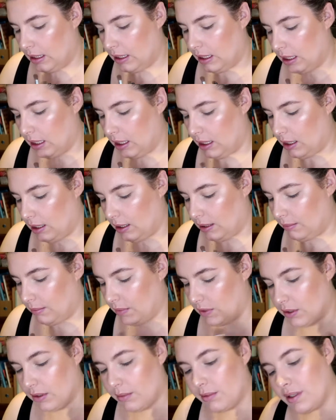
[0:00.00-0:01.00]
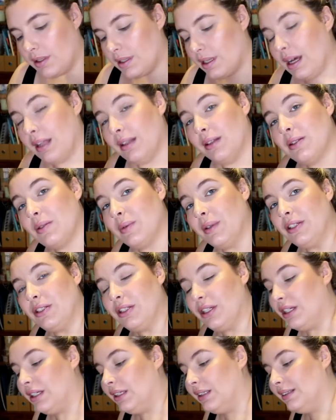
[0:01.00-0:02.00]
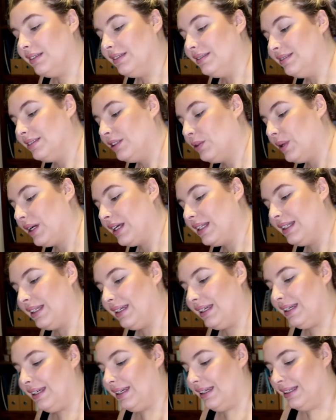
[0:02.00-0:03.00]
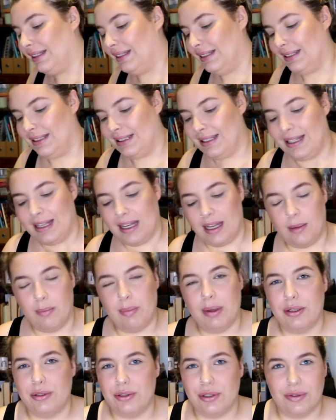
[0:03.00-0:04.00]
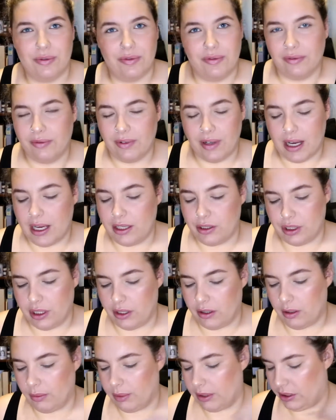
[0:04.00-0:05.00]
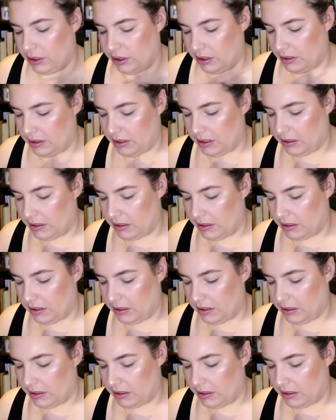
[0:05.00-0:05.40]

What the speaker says: So I'm just color switching quickly. Bunch of eyeshadow brushes. I